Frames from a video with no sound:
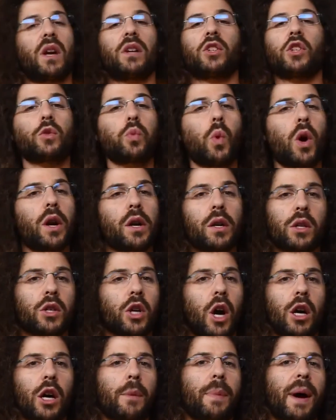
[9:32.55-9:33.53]
Just wanted to
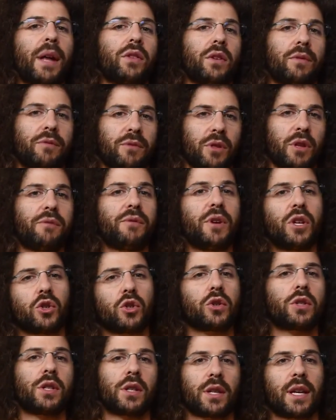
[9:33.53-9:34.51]
talk about the
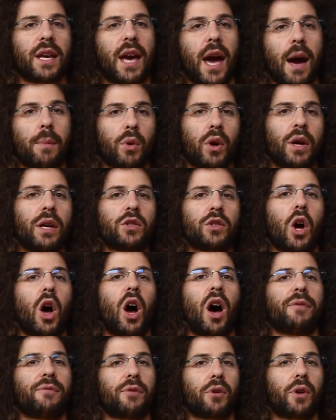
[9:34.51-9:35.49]
features that the camera is
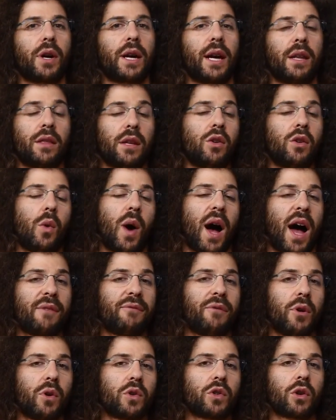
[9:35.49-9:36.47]
offering and the new
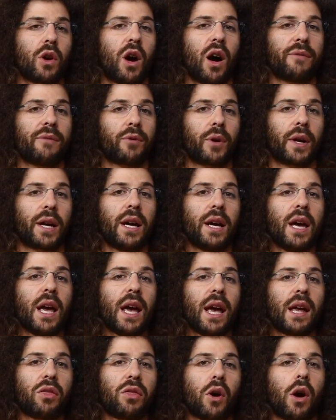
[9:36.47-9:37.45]
iPhones are offering,
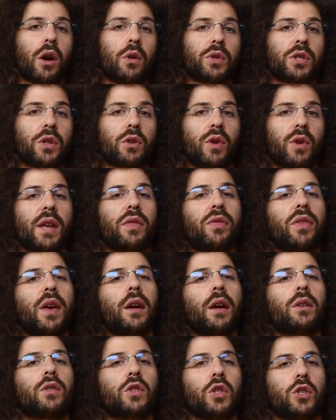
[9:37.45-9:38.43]
and thought it was a great
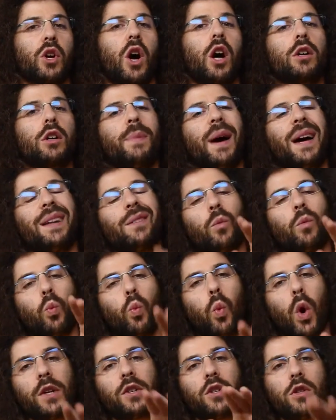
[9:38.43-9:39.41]
thing to talk about.
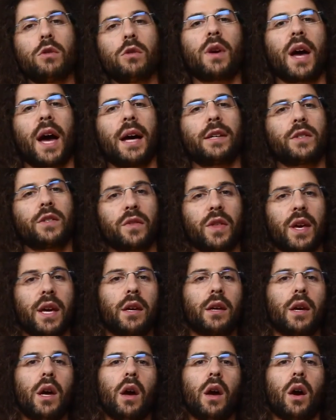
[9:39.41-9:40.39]
What do you guys
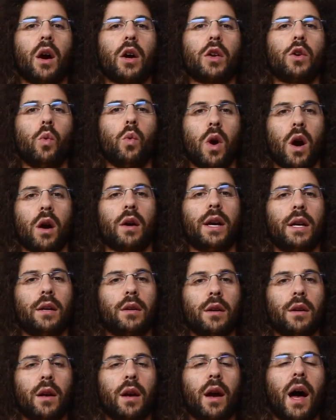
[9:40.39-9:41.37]
think? Are you
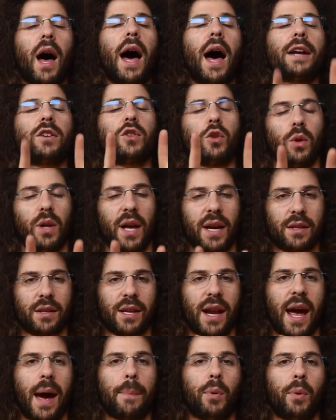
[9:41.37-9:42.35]
worried? I do like
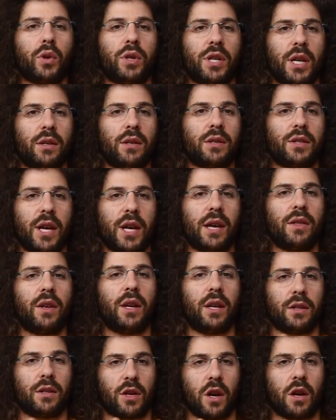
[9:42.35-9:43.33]
that Apple didn't say
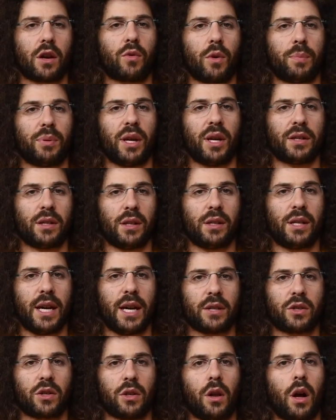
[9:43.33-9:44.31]
that it's going to replace a
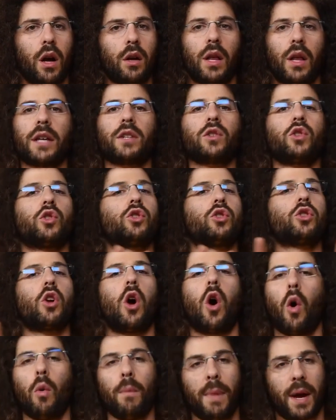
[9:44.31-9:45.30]
DSLR like
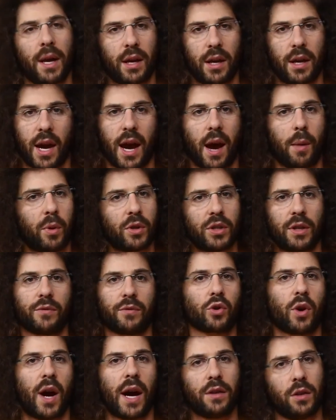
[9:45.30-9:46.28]
so many cameras have
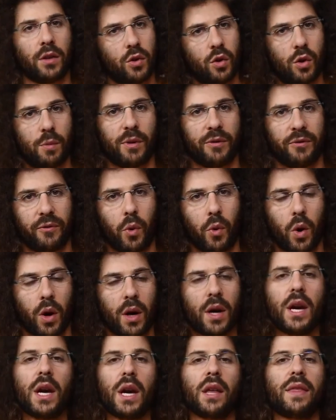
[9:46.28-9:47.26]
tried to do
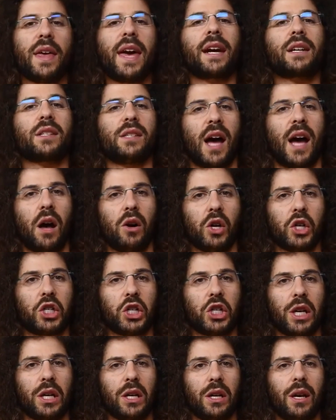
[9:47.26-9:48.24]
before. They
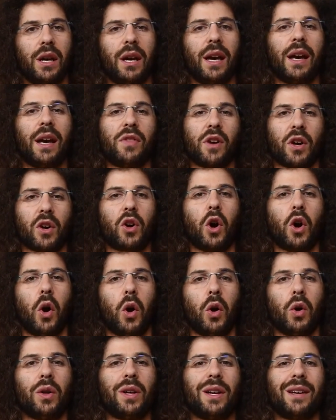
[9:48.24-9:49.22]
acknowledge it, and their
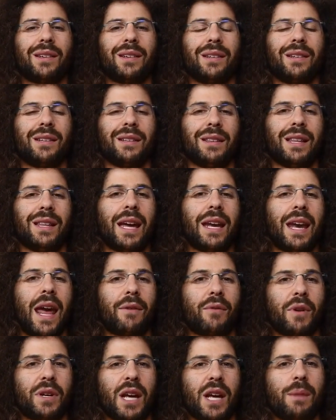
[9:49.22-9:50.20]
goal, let
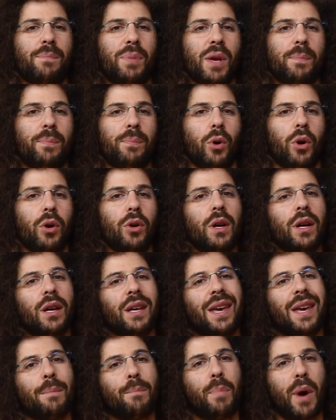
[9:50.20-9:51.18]
everyday people
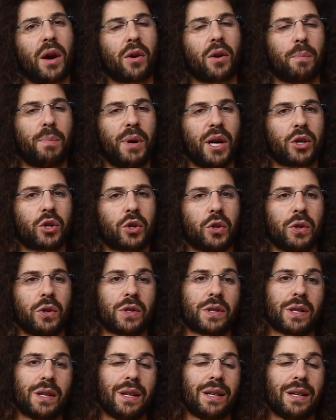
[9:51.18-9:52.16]
get better
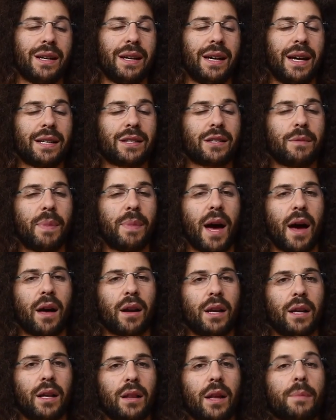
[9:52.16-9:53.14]
pictures. That's
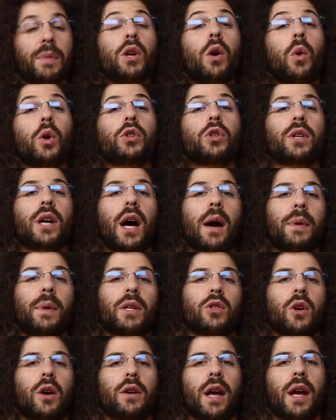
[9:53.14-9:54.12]
about it. Let me know what your
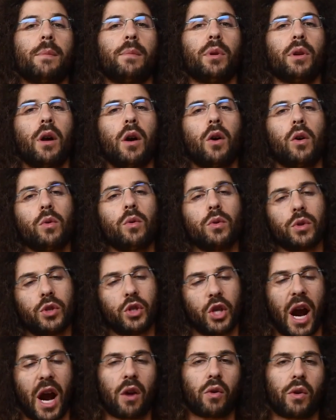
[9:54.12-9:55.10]
comments are down below.
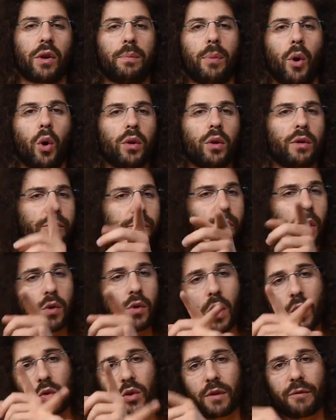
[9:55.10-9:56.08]
Jared Polin,
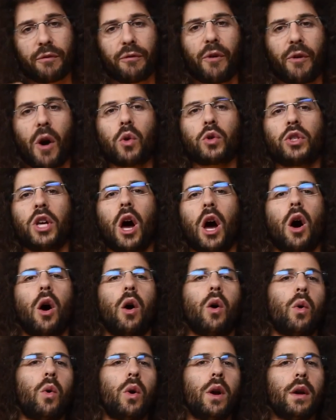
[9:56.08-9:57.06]

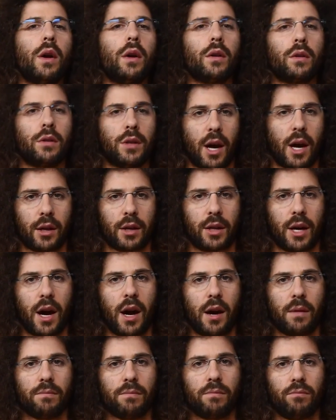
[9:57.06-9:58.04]

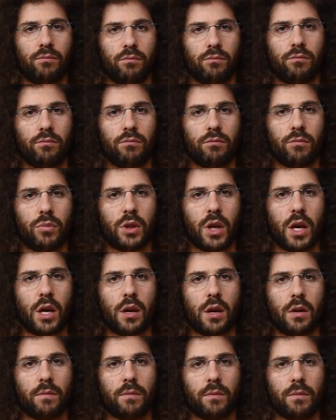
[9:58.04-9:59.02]
FroKnowsPhoto.com.
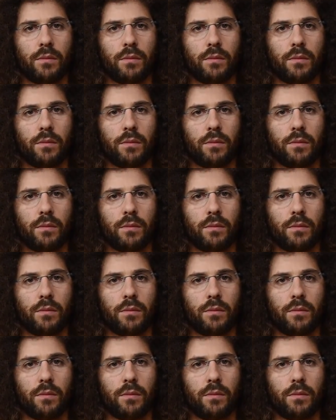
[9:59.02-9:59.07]
See ya.